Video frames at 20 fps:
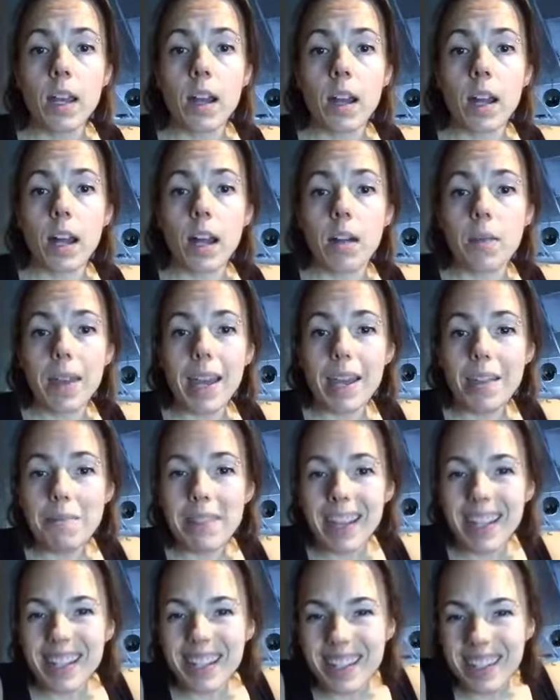Um, hey
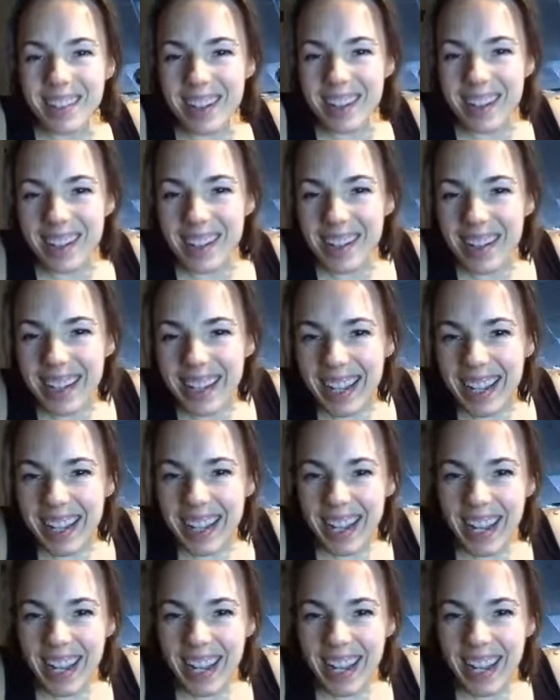Peggy Sue, how's it going?